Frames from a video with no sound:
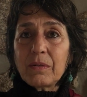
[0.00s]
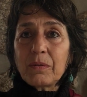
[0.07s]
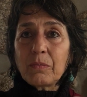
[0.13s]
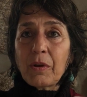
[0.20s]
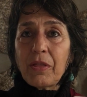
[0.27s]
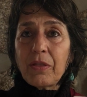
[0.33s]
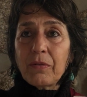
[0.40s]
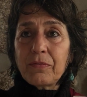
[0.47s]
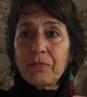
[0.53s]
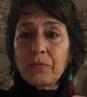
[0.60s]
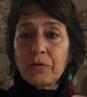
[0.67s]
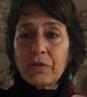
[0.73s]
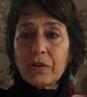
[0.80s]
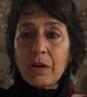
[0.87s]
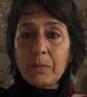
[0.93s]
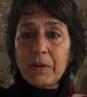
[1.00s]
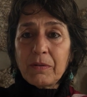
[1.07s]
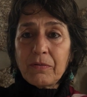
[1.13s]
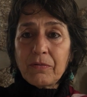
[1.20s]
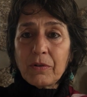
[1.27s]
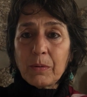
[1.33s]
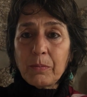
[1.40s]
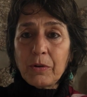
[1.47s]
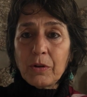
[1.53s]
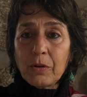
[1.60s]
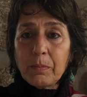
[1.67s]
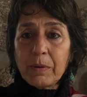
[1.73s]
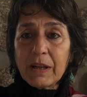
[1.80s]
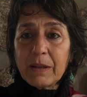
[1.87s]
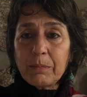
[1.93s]
with the food coming from your
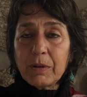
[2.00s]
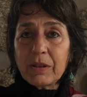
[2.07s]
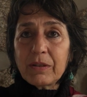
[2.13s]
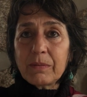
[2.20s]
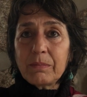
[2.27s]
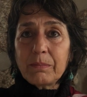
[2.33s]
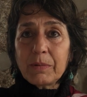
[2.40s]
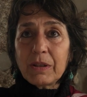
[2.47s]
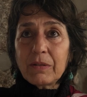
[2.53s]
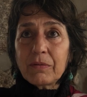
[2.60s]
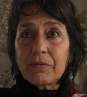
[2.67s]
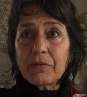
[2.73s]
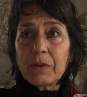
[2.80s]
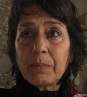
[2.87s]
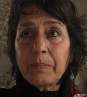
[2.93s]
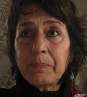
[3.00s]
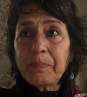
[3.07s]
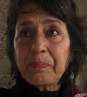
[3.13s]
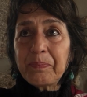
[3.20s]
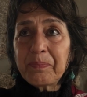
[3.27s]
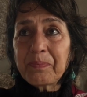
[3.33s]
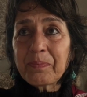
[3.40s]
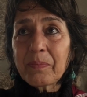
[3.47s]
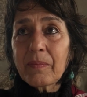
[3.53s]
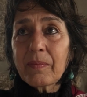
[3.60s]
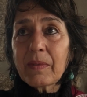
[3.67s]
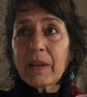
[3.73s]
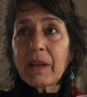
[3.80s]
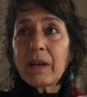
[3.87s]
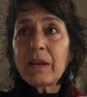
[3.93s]
belly button, but from
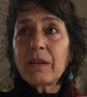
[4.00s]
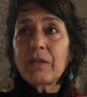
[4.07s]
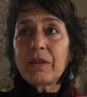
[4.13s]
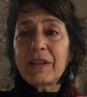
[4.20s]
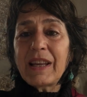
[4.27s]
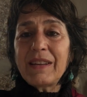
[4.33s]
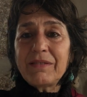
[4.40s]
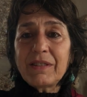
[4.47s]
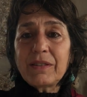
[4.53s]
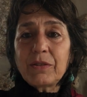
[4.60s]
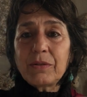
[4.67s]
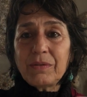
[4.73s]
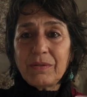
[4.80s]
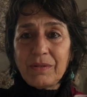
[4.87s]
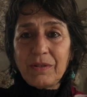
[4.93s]
the navel, no?